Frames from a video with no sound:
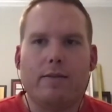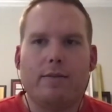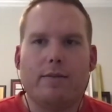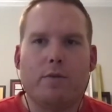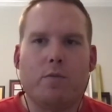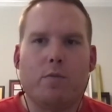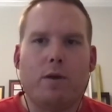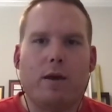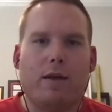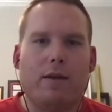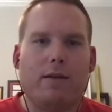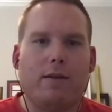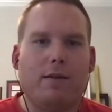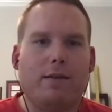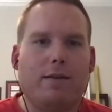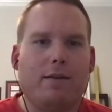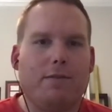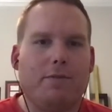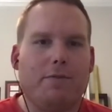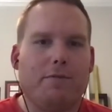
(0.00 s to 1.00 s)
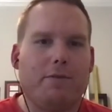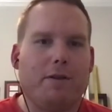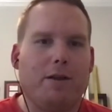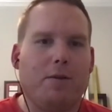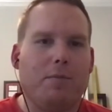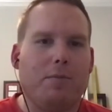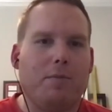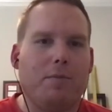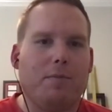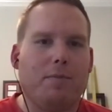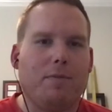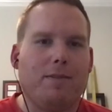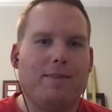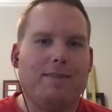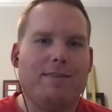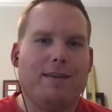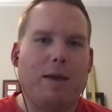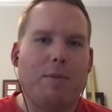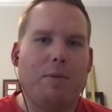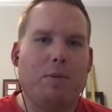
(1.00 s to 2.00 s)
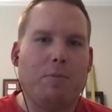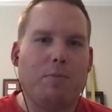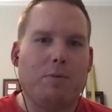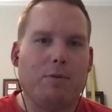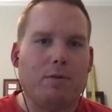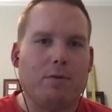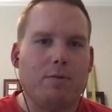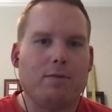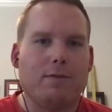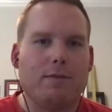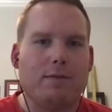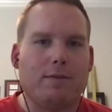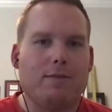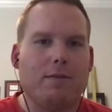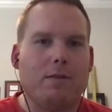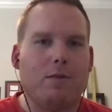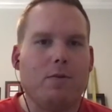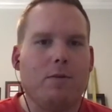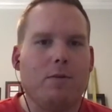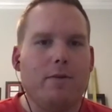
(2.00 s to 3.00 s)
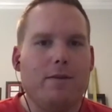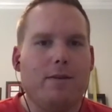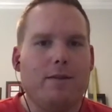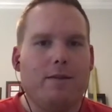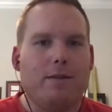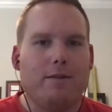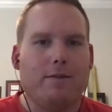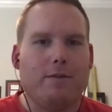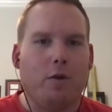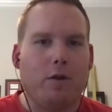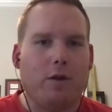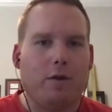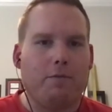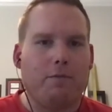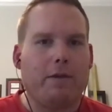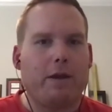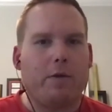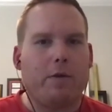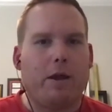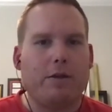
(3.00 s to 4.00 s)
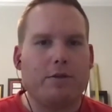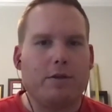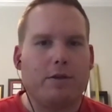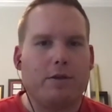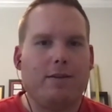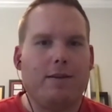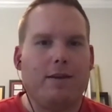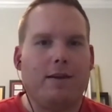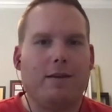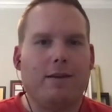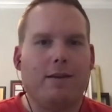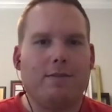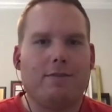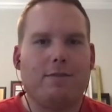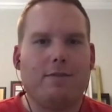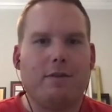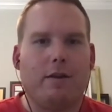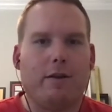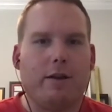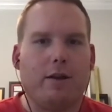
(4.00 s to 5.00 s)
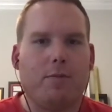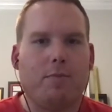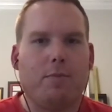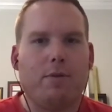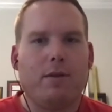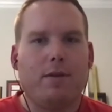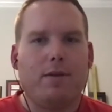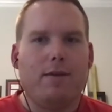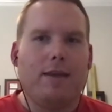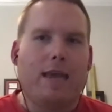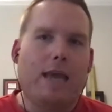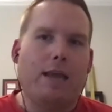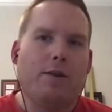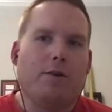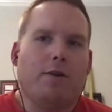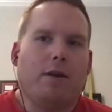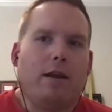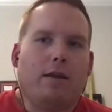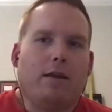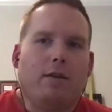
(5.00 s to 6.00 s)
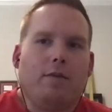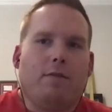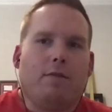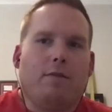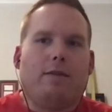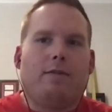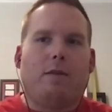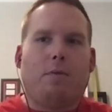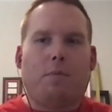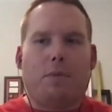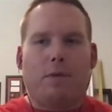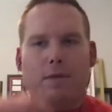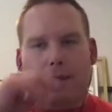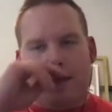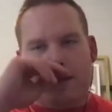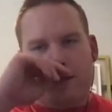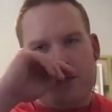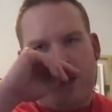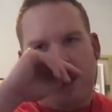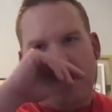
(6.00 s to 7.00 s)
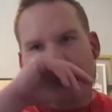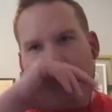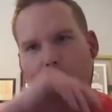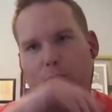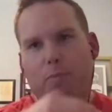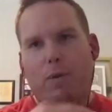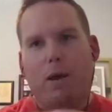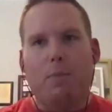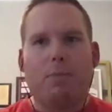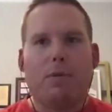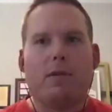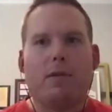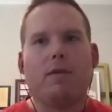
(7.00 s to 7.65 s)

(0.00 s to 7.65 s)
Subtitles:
run from the time it boots. And so there's no configuration done on startup, and you're not using something like Chef or Puppet